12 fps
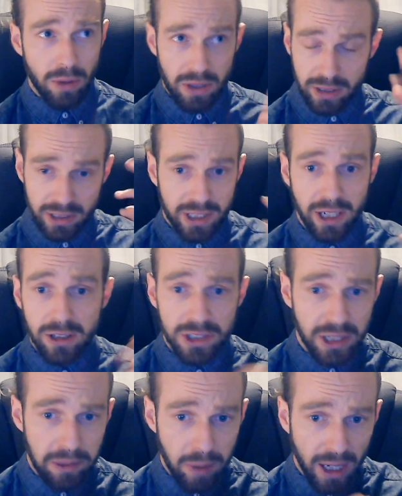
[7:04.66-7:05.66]

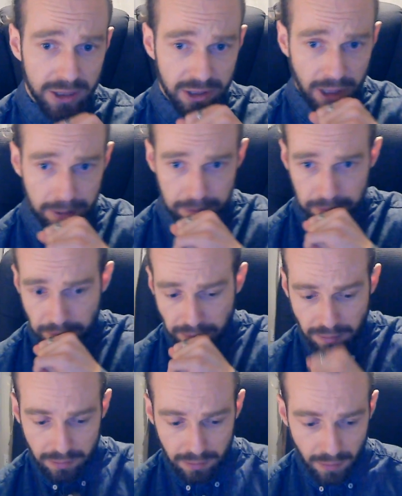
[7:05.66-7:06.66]
scarcity mindset,
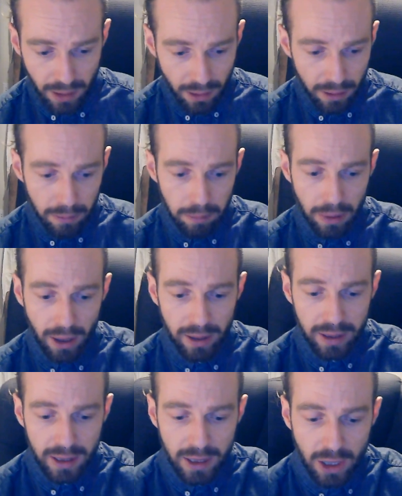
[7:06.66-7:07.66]
but
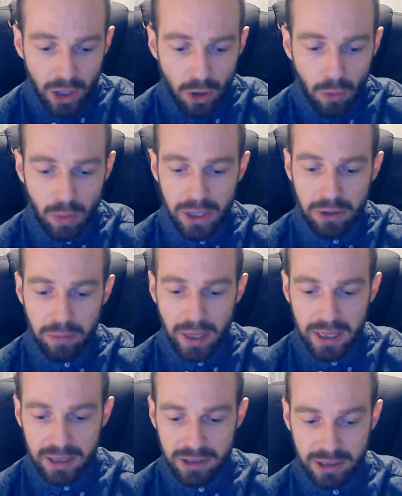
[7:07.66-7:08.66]
when you make
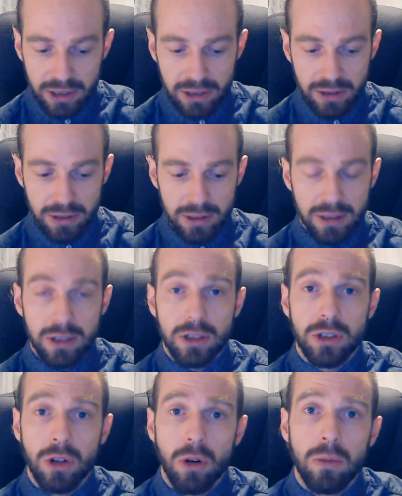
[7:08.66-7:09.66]
decisions,
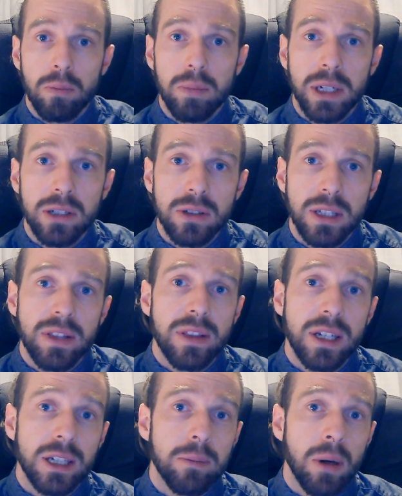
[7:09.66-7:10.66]
don't merely
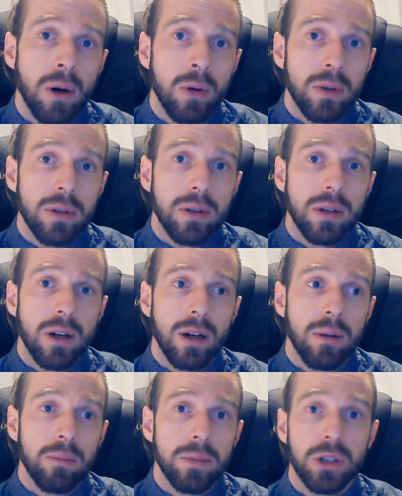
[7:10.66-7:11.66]
think about
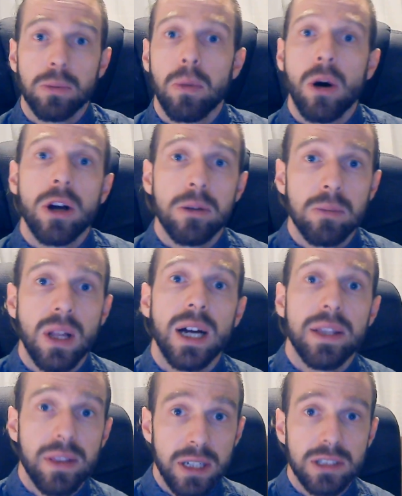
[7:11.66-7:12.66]
your bottom
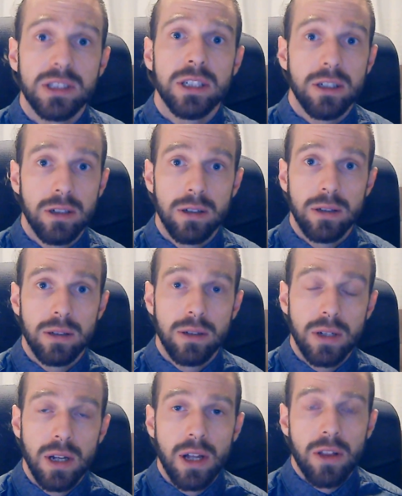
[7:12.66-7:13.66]
line this year.
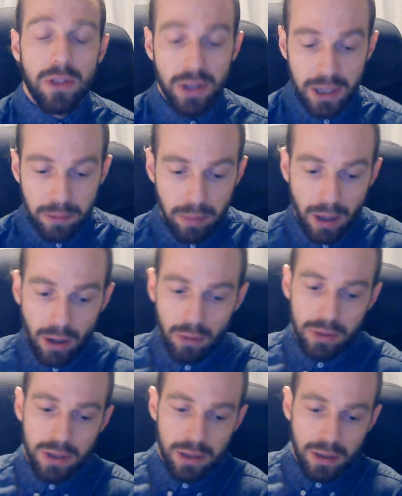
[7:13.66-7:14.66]
Think about